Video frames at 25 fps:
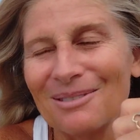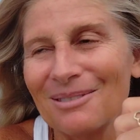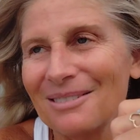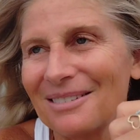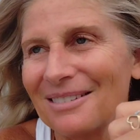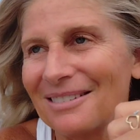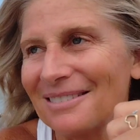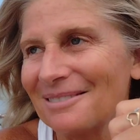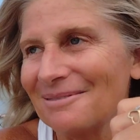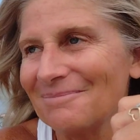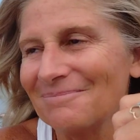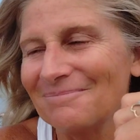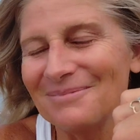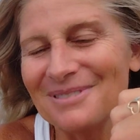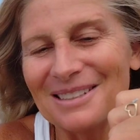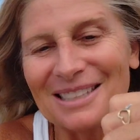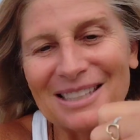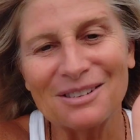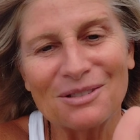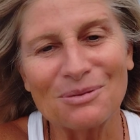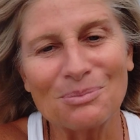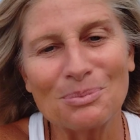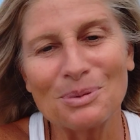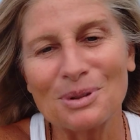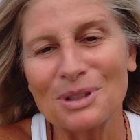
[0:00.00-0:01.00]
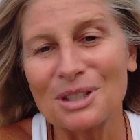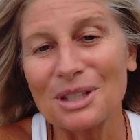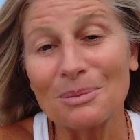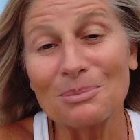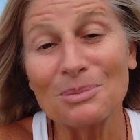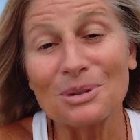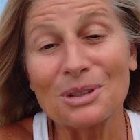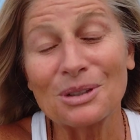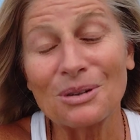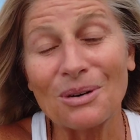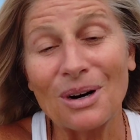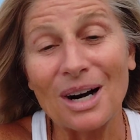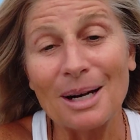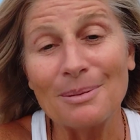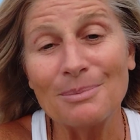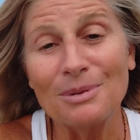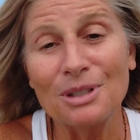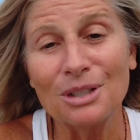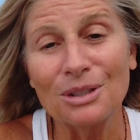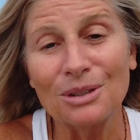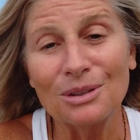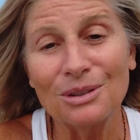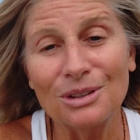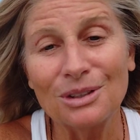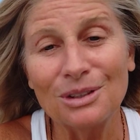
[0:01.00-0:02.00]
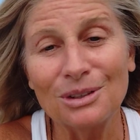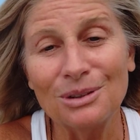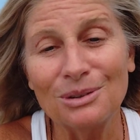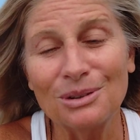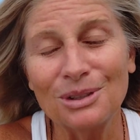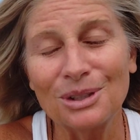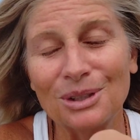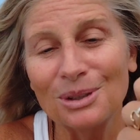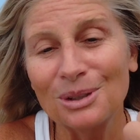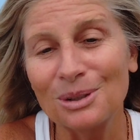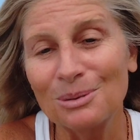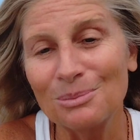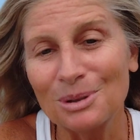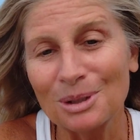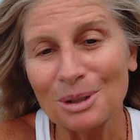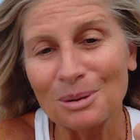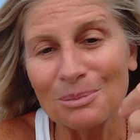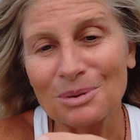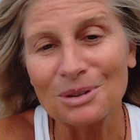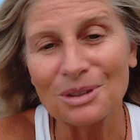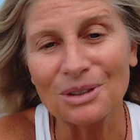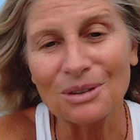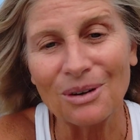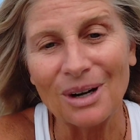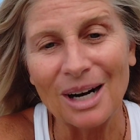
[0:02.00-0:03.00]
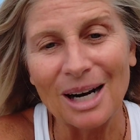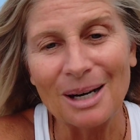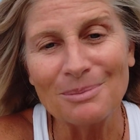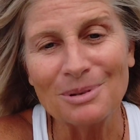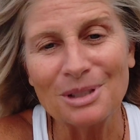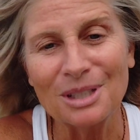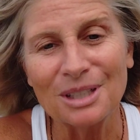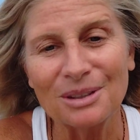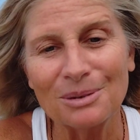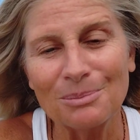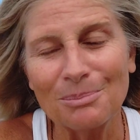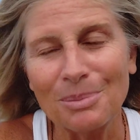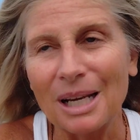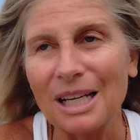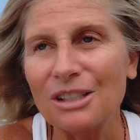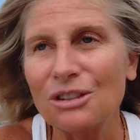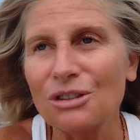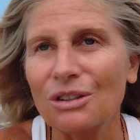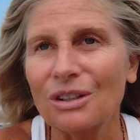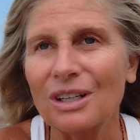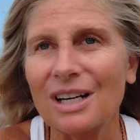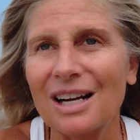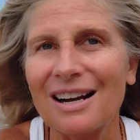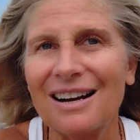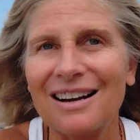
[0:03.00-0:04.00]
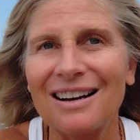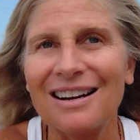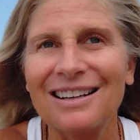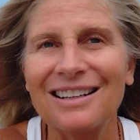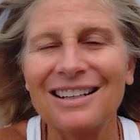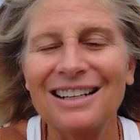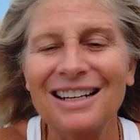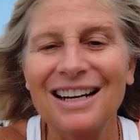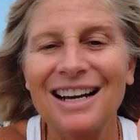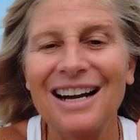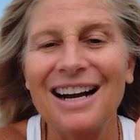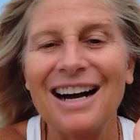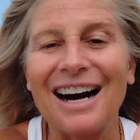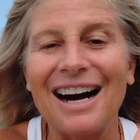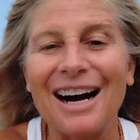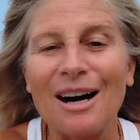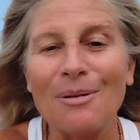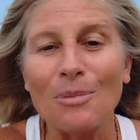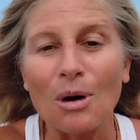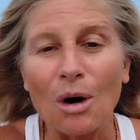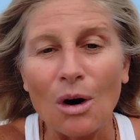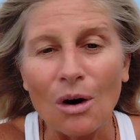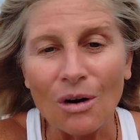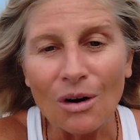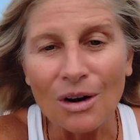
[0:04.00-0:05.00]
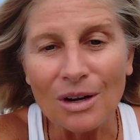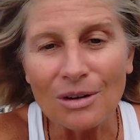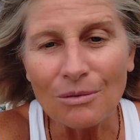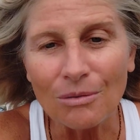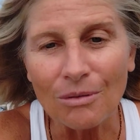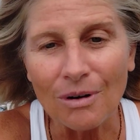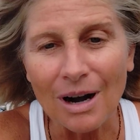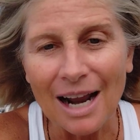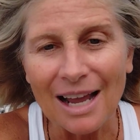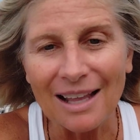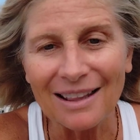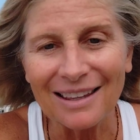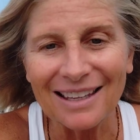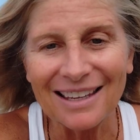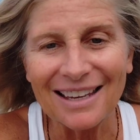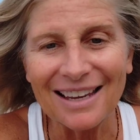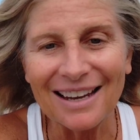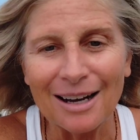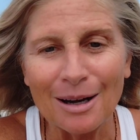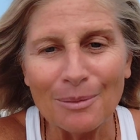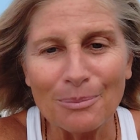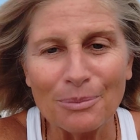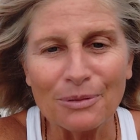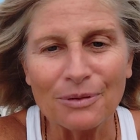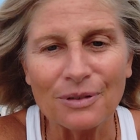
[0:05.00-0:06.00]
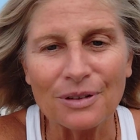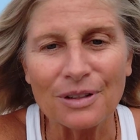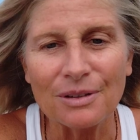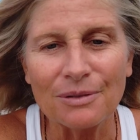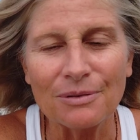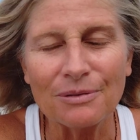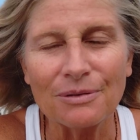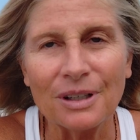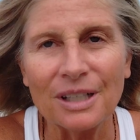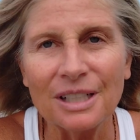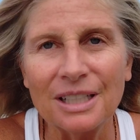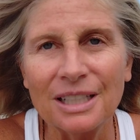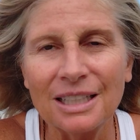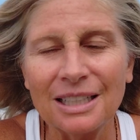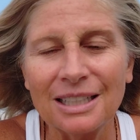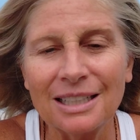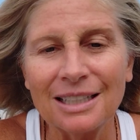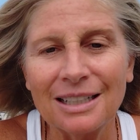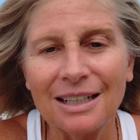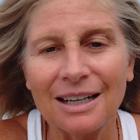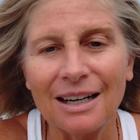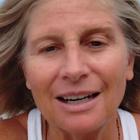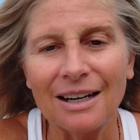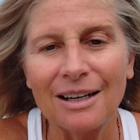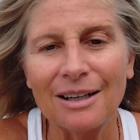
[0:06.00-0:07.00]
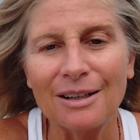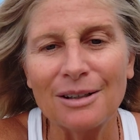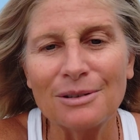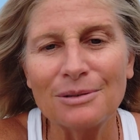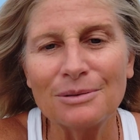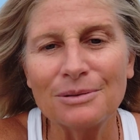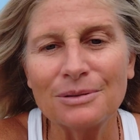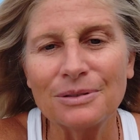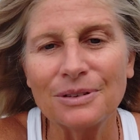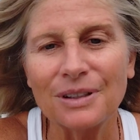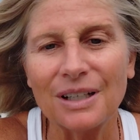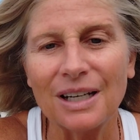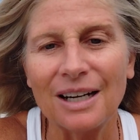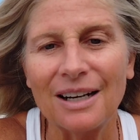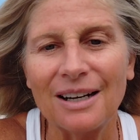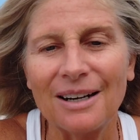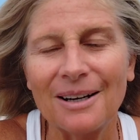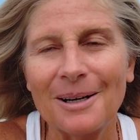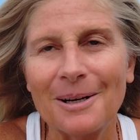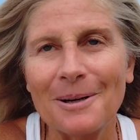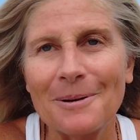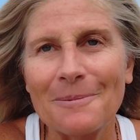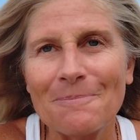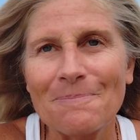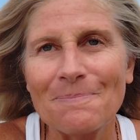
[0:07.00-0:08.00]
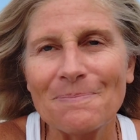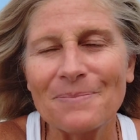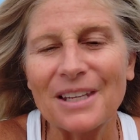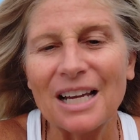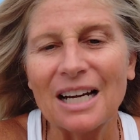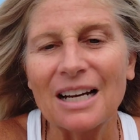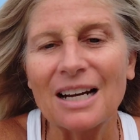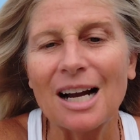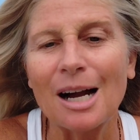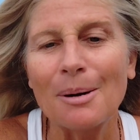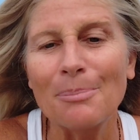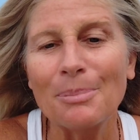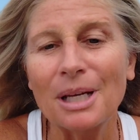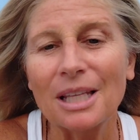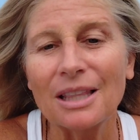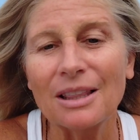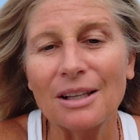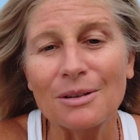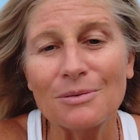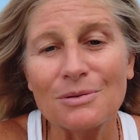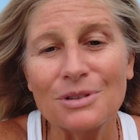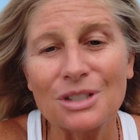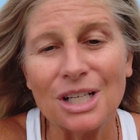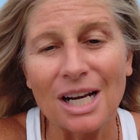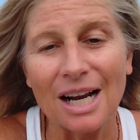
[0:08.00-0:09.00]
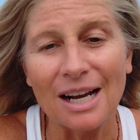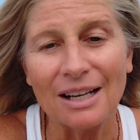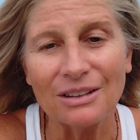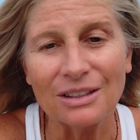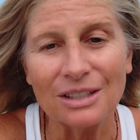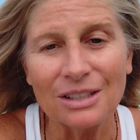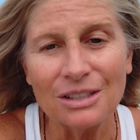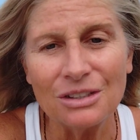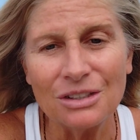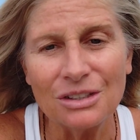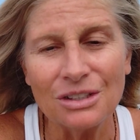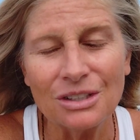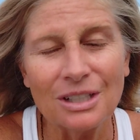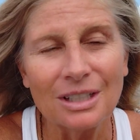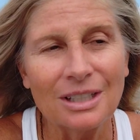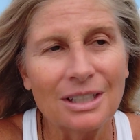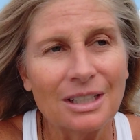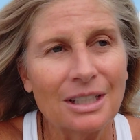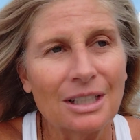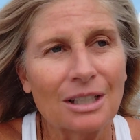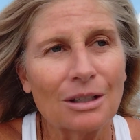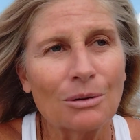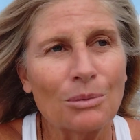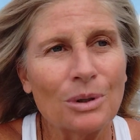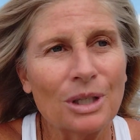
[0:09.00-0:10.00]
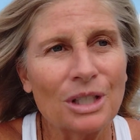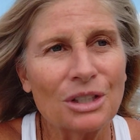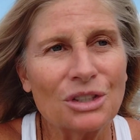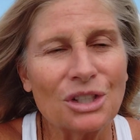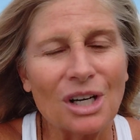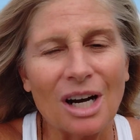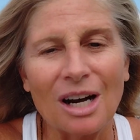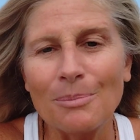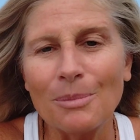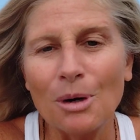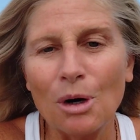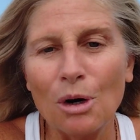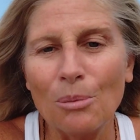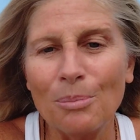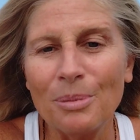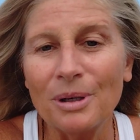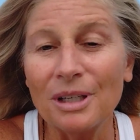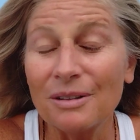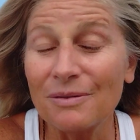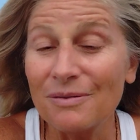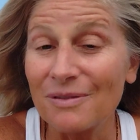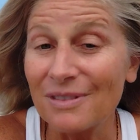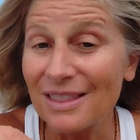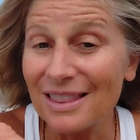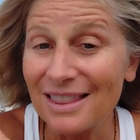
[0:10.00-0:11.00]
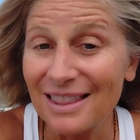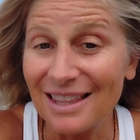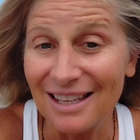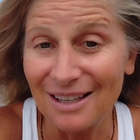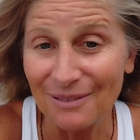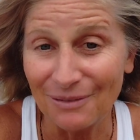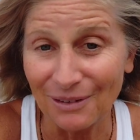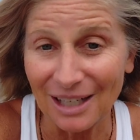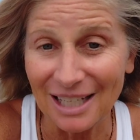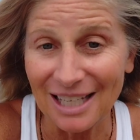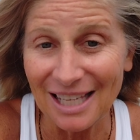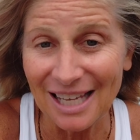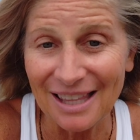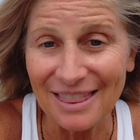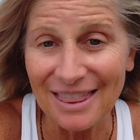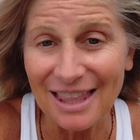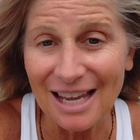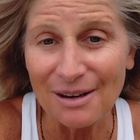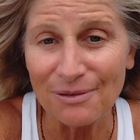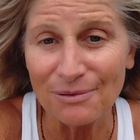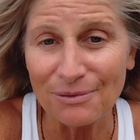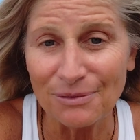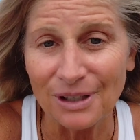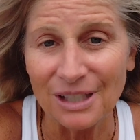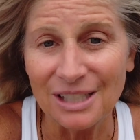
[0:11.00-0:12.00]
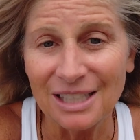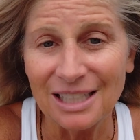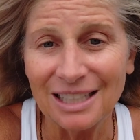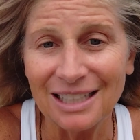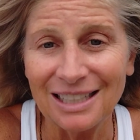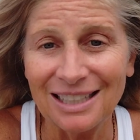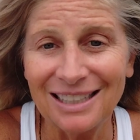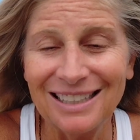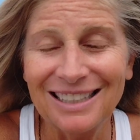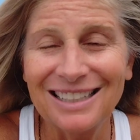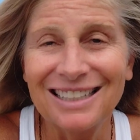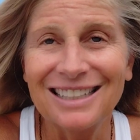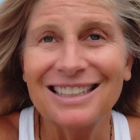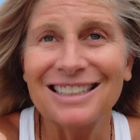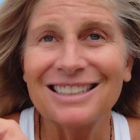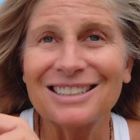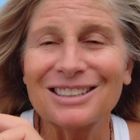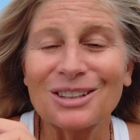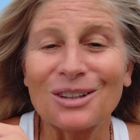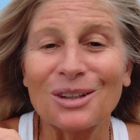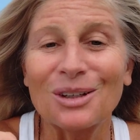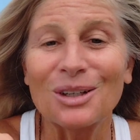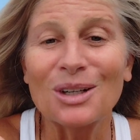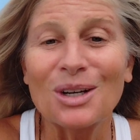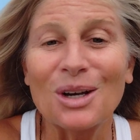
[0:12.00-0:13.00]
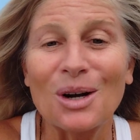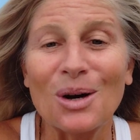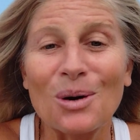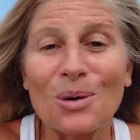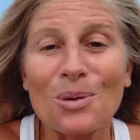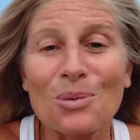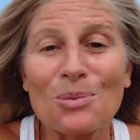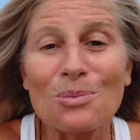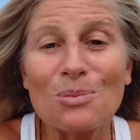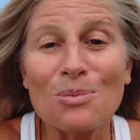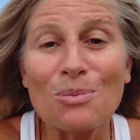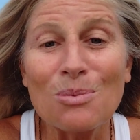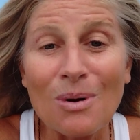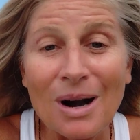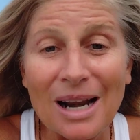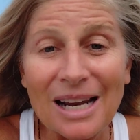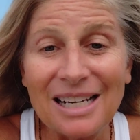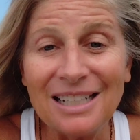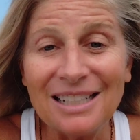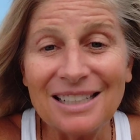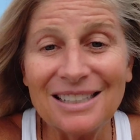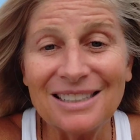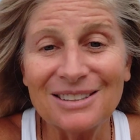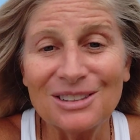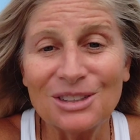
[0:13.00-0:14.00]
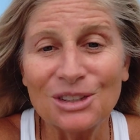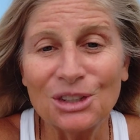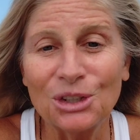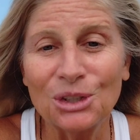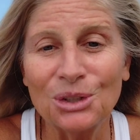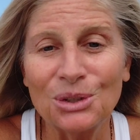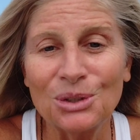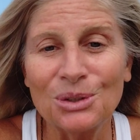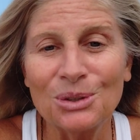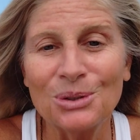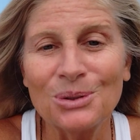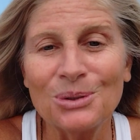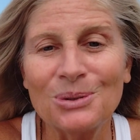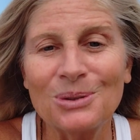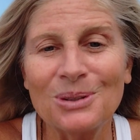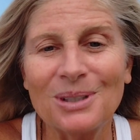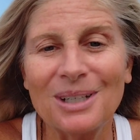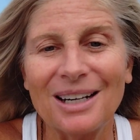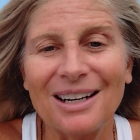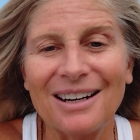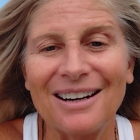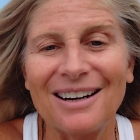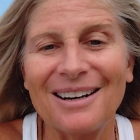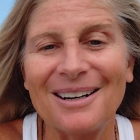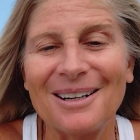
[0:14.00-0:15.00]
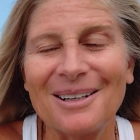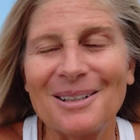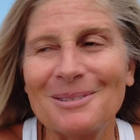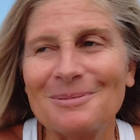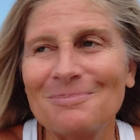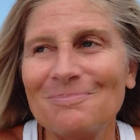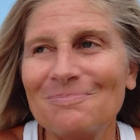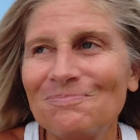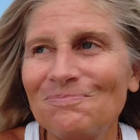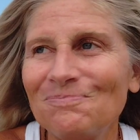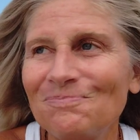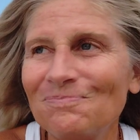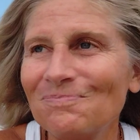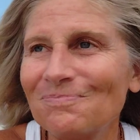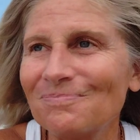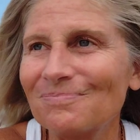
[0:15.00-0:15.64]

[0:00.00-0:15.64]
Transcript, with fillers: Uh, su- subscribe to YouTube. Subscribe to Patreon. I'm on Rally Up for the funding of uh, Agape Love Challenge, which I'm hoping if if I get that funding, it's going to go right to. Um,